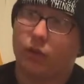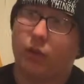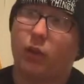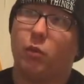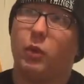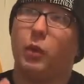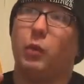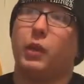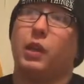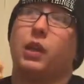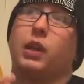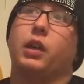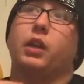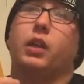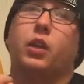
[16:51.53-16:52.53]
that way we can
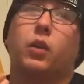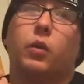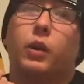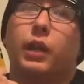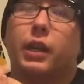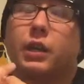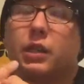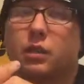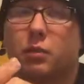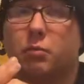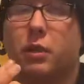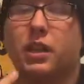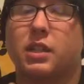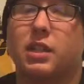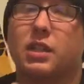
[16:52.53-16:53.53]
get it going as
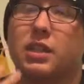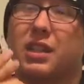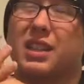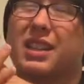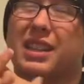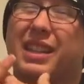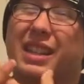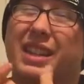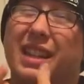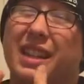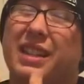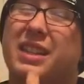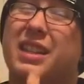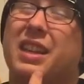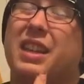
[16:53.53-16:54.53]
best as it can
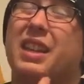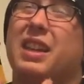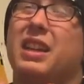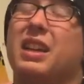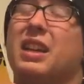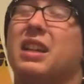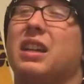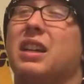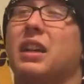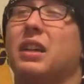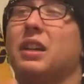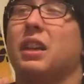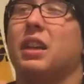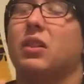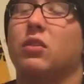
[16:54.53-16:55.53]
get.
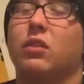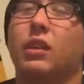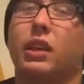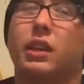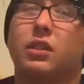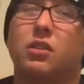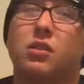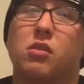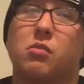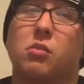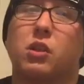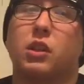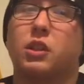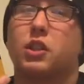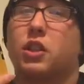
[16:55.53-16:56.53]
Thank you guys so
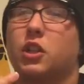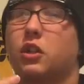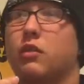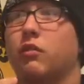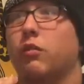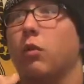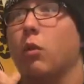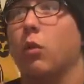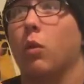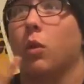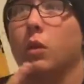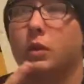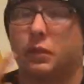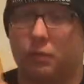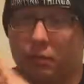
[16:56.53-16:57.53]
much
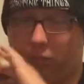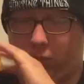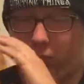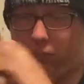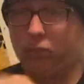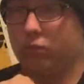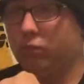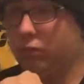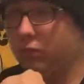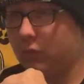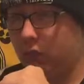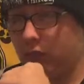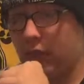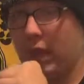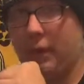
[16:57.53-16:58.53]
for
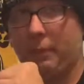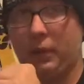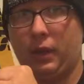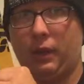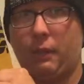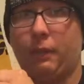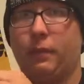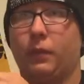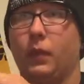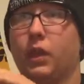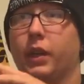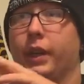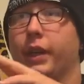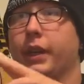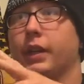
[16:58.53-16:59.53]
stopping
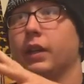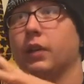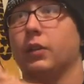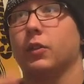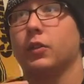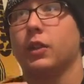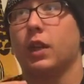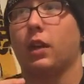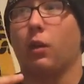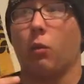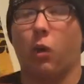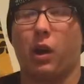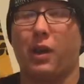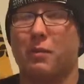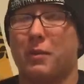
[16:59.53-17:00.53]
and understanding
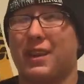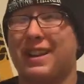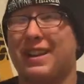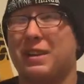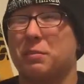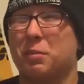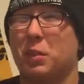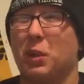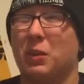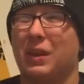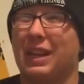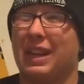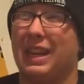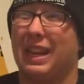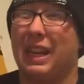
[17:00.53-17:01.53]
why I'm not
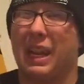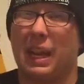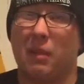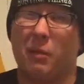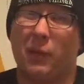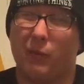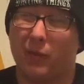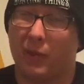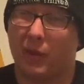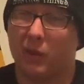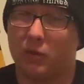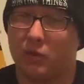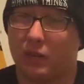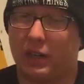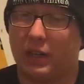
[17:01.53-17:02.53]
uploading gaming
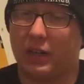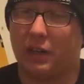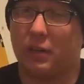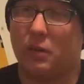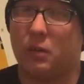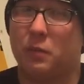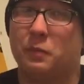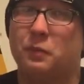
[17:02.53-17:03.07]
videos right now.